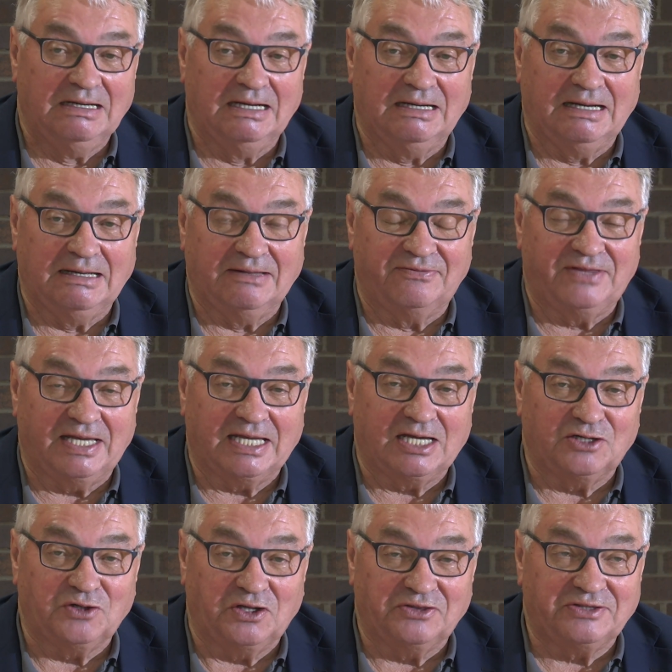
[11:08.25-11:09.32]
and they
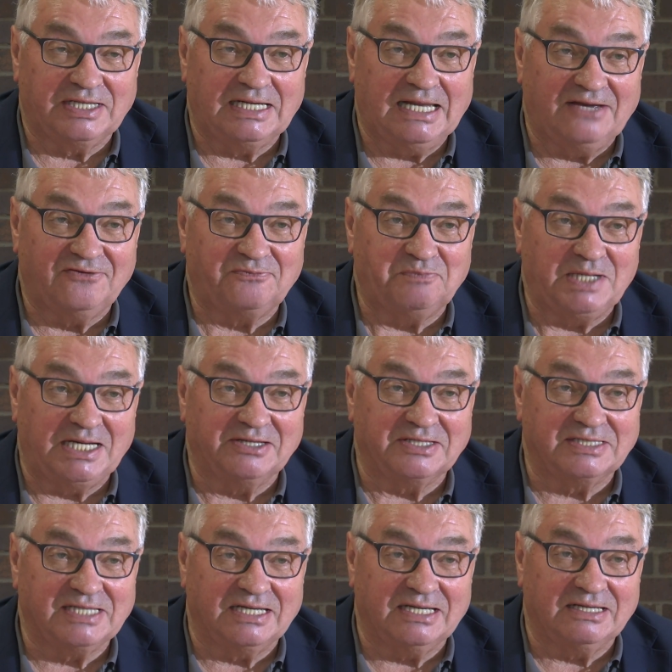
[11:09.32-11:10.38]
are not the left party.
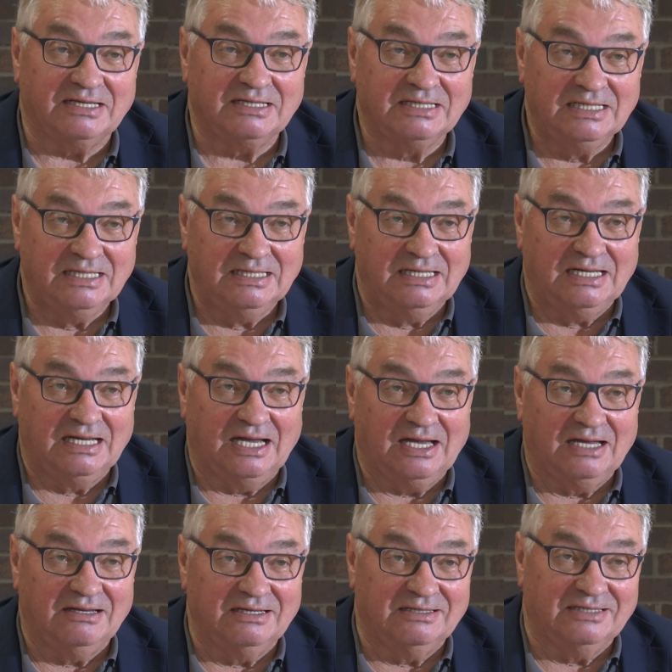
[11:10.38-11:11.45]
They
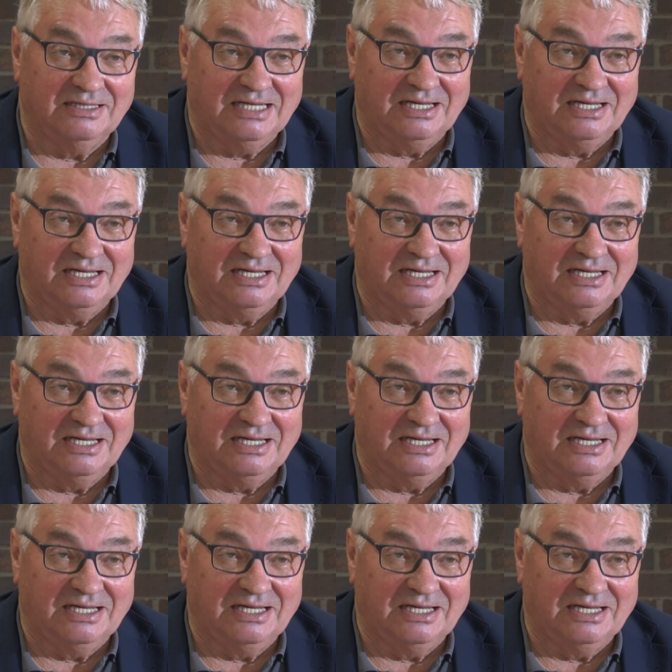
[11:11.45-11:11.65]
uh,